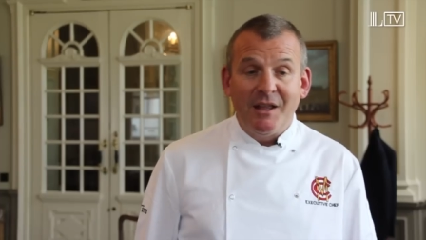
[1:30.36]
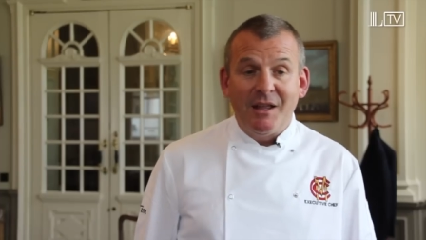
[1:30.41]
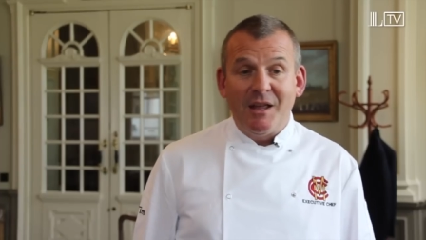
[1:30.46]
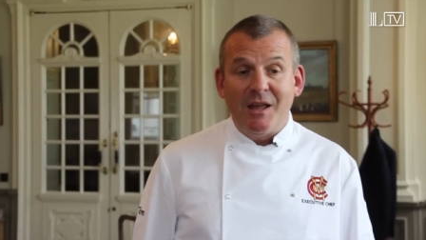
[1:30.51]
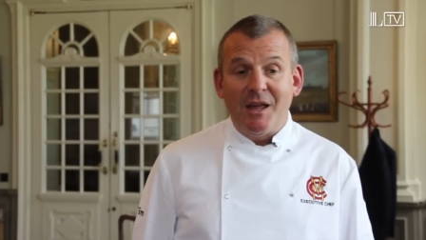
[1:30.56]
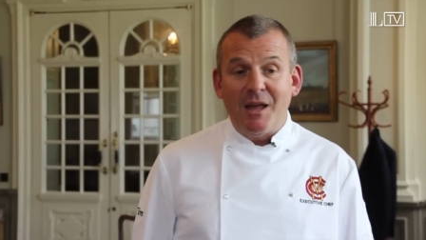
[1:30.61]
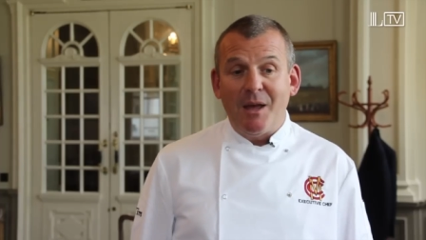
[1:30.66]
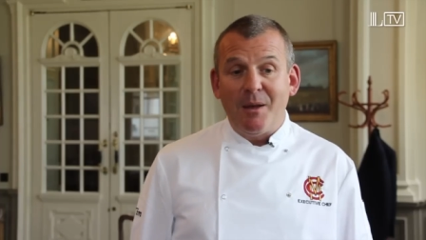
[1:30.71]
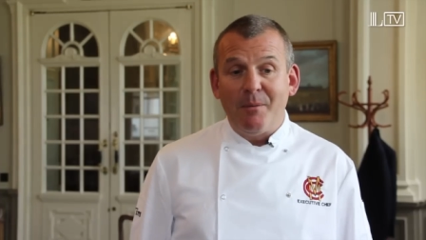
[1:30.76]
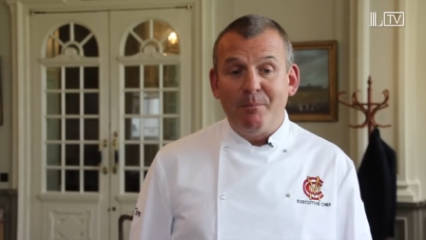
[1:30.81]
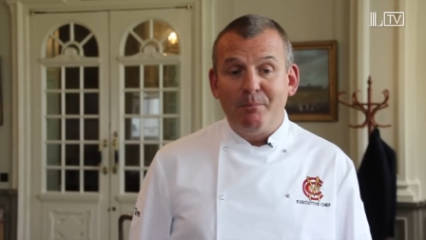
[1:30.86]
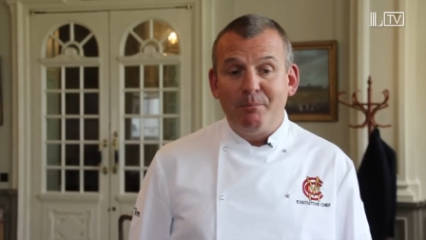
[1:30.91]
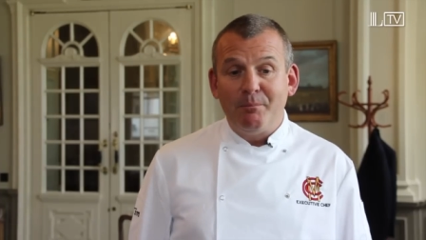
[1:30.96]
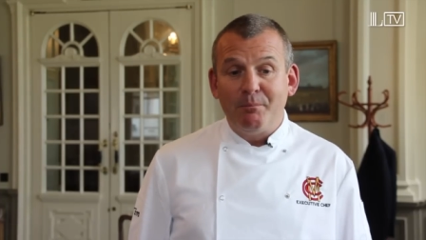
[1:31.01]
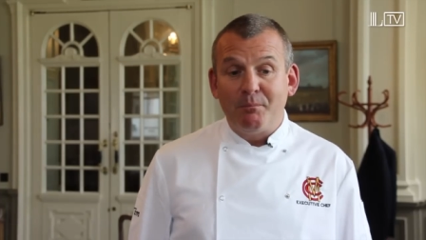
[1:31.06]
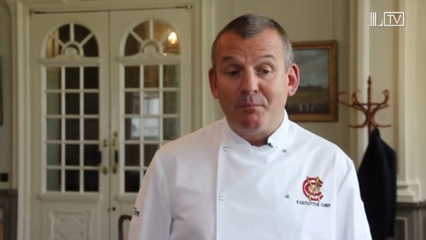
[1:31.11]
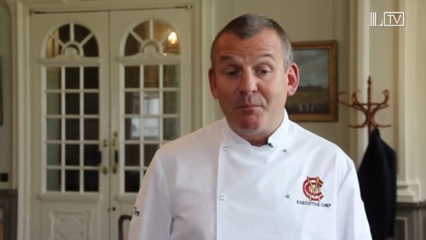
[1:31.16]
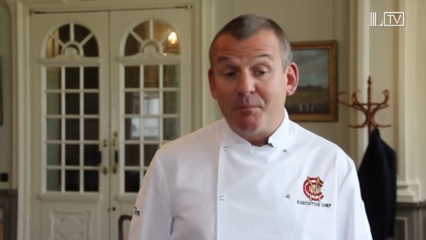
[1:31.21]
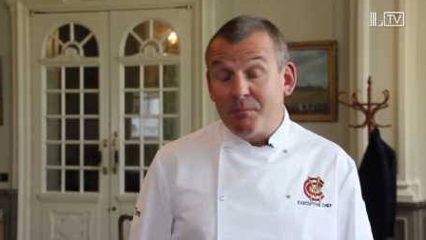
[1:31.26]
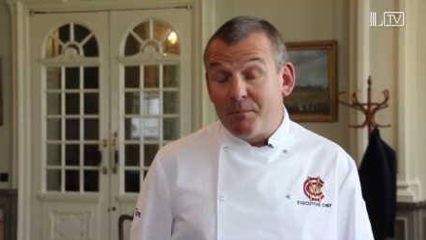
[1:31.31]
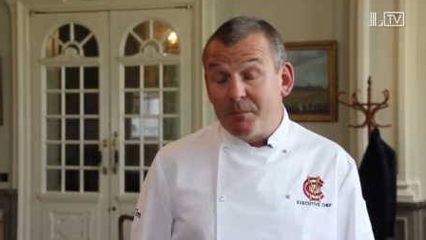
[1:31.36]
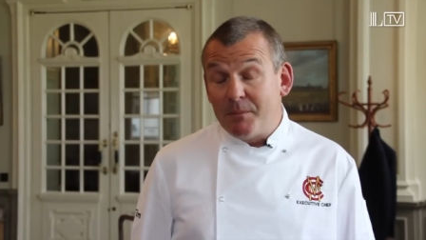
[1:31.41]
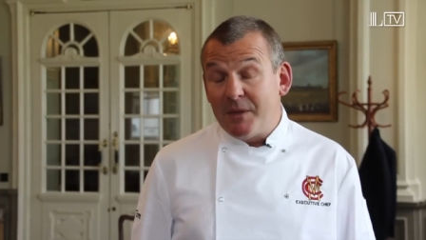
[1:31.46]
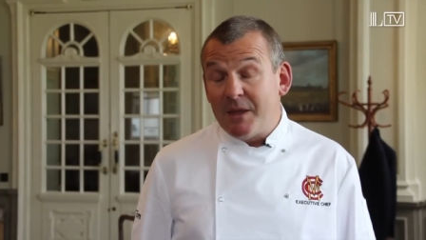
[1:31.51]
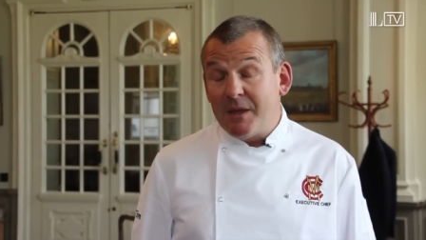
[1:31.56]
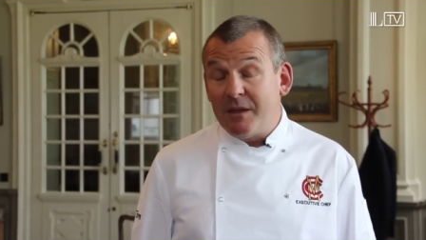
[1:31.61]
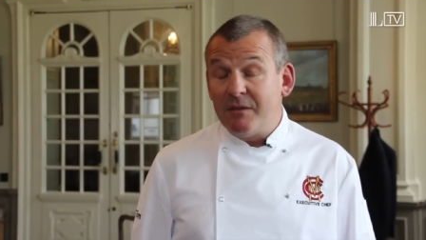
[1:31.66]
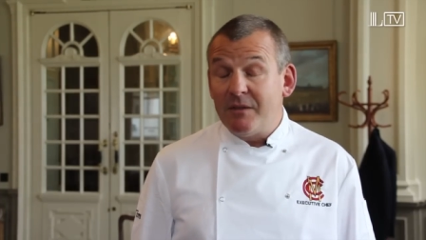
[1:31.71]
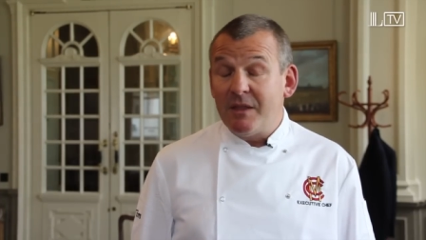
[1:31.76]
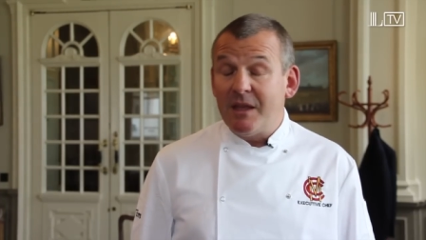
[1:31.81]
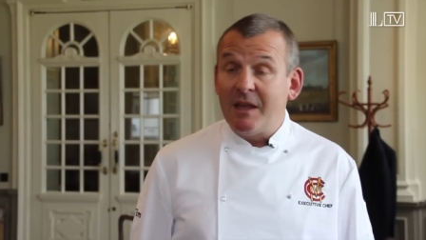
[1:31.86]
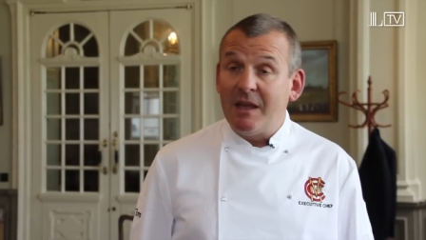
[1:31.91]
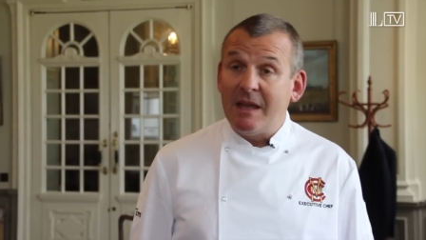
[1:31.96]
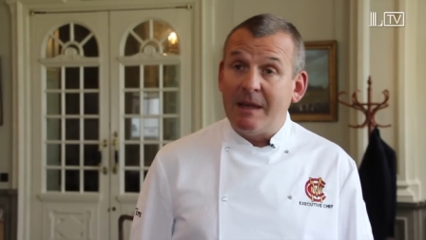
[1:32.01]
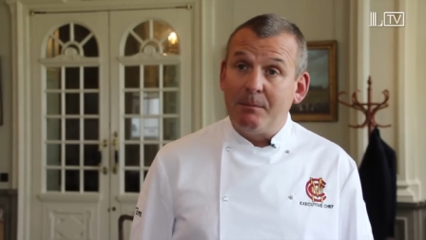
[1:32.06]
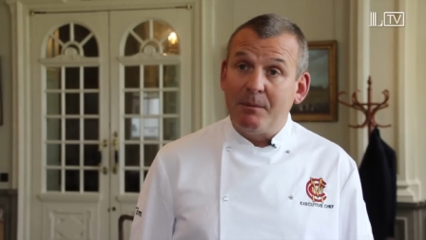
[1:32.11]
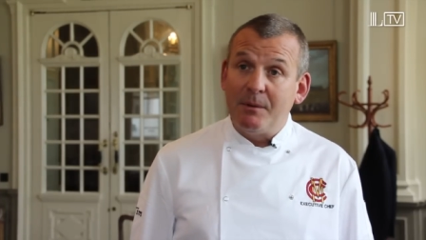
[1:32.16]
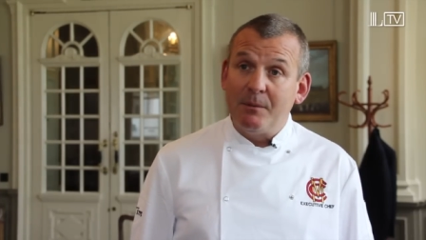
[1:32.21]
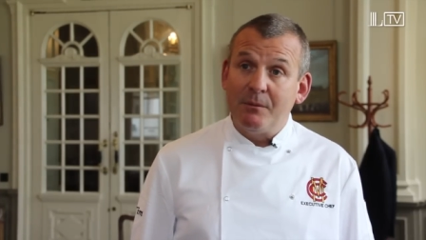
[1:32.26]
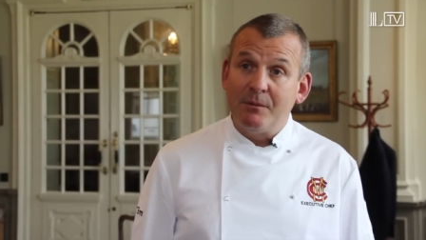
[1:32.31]
Um, they're, they're
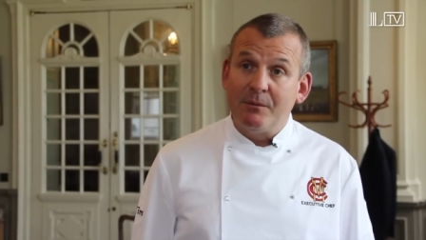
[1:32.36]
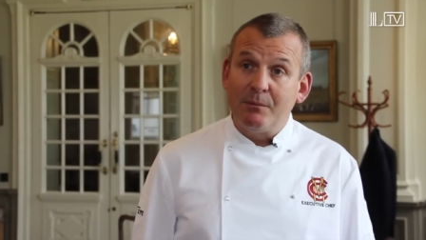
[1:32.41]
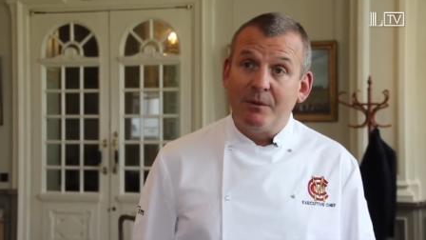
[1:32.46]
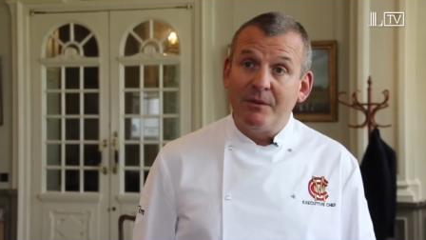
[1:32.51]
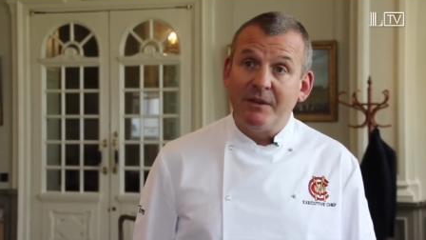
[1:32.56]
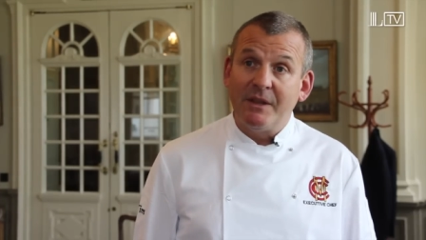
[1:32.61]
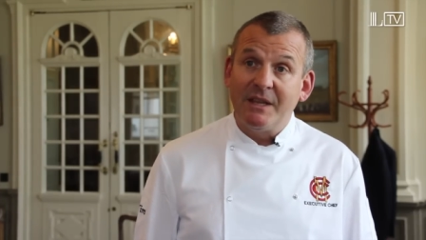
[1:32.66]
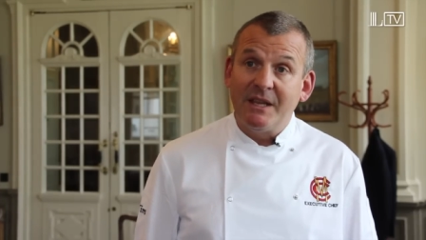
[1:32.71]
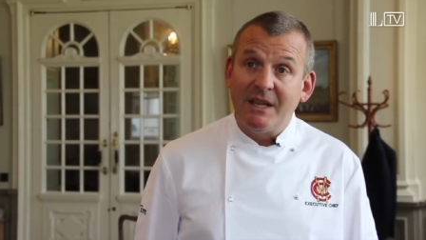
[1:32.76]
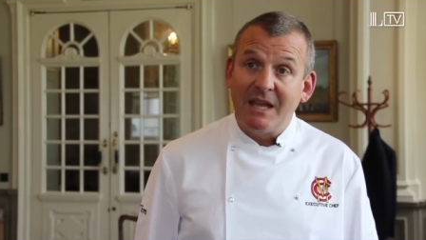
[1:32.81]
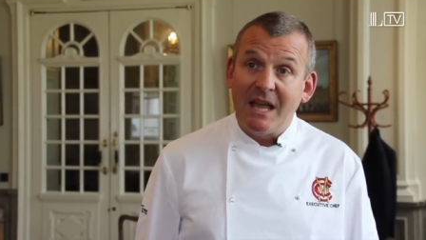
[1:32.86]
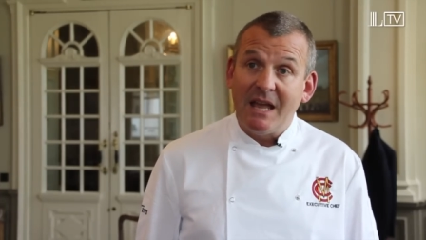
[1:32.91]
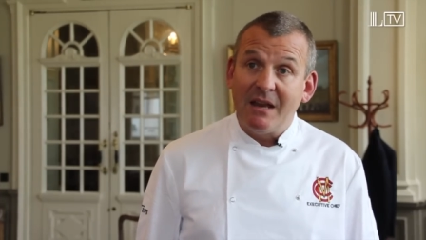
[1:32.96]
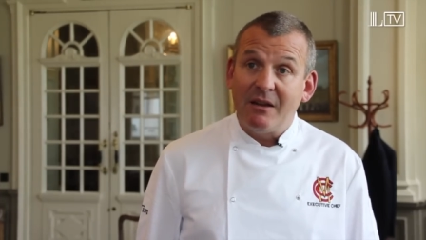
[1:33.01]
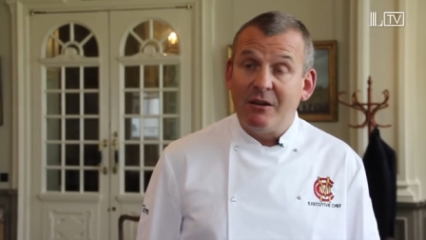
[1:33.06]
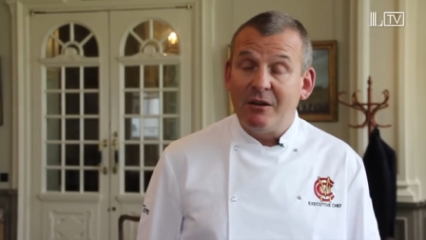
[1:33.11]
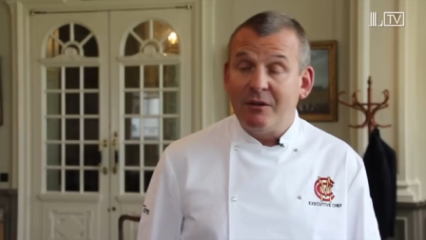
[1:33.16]
happy with what they get.